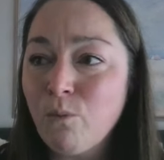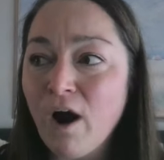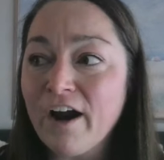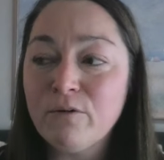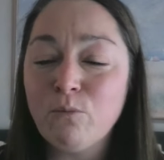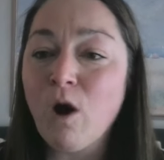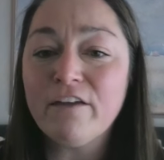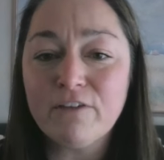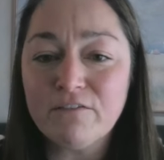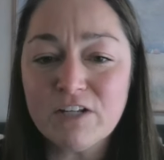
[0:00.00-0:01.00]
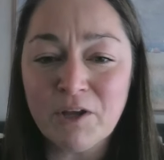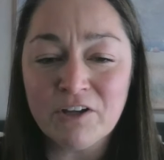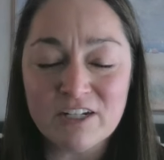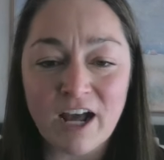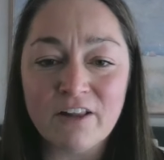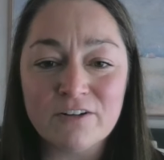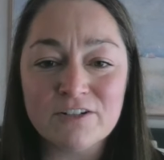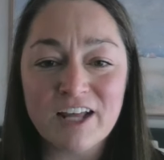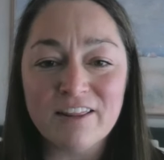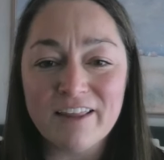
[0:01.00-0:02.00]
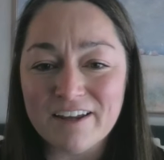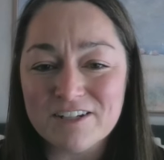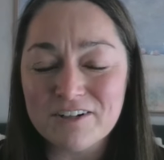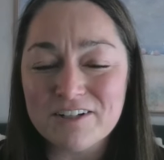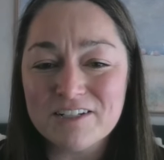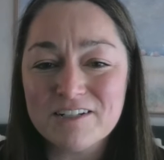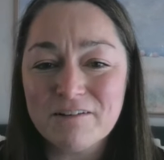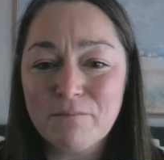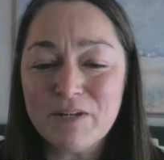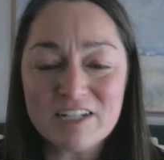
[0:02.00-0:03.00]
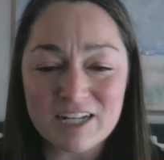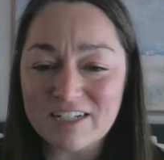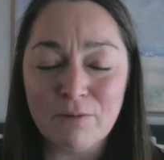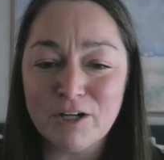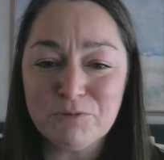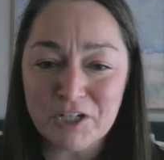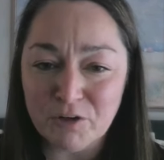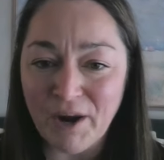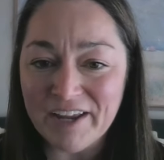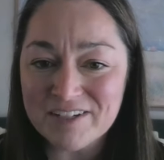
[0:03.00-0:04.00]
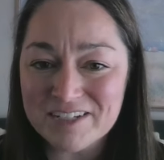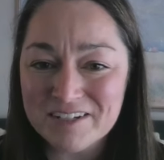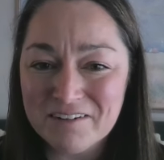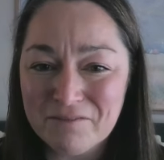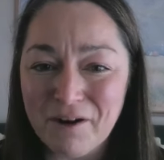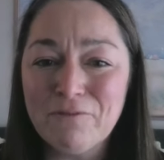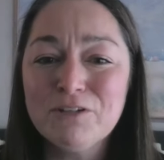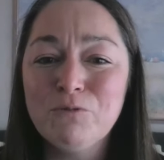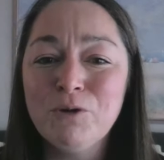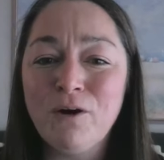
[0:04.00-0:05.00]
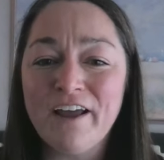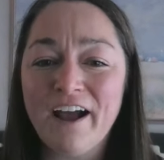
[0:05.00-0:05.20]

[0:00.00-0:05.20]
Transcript: why why fifty million dollars, and the answer is because that's how much we could raise, right? We we want to